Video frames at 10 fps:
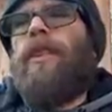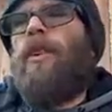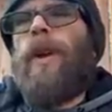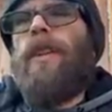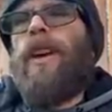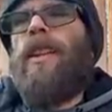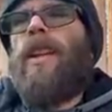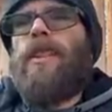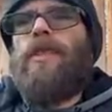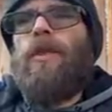You know, we haven't had a
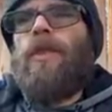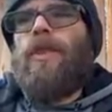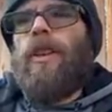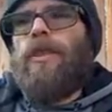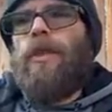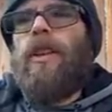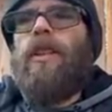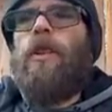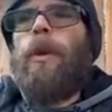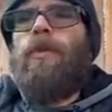lot of snow this year, so getting a
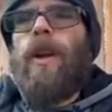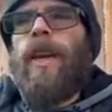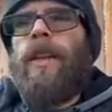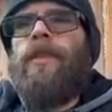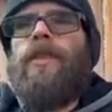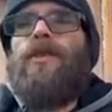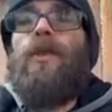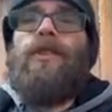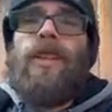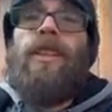little bit of rain into the
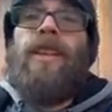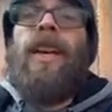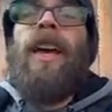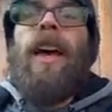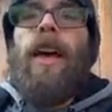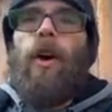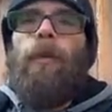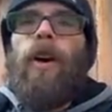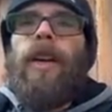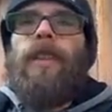soil is going to help
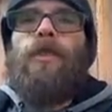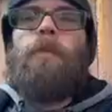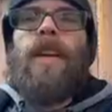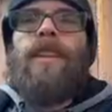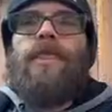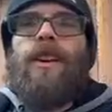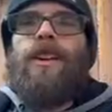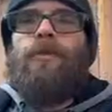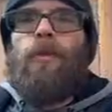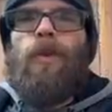get those plants
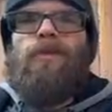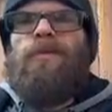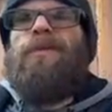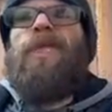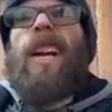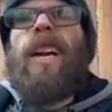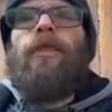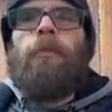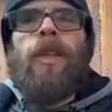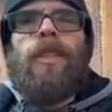started right
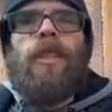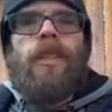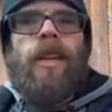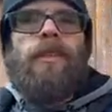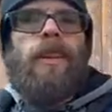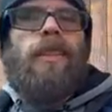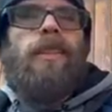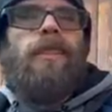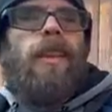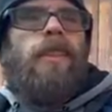after mud season ends,
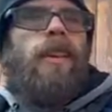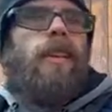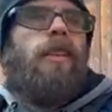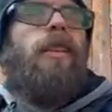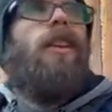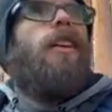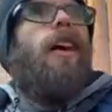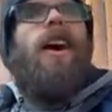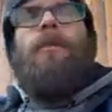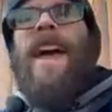I think.
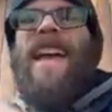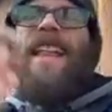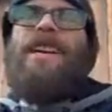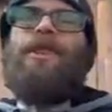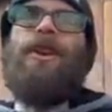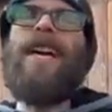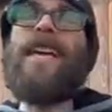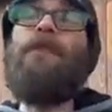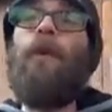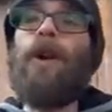So you guys
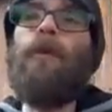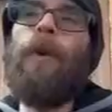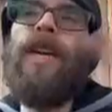have a wonderful week.